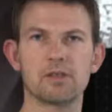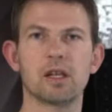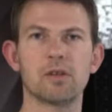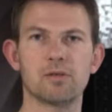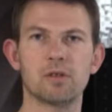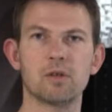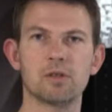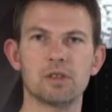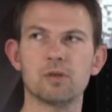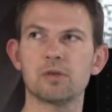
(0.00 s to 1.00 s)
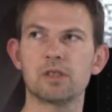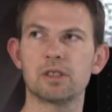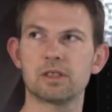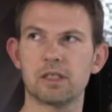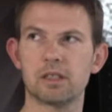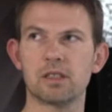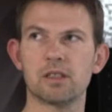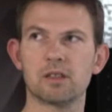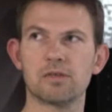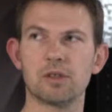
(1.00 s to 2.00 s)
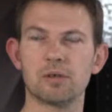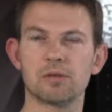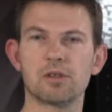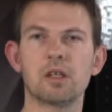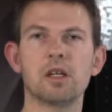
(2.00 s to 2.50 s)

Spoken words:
you have the audience and the interviewed.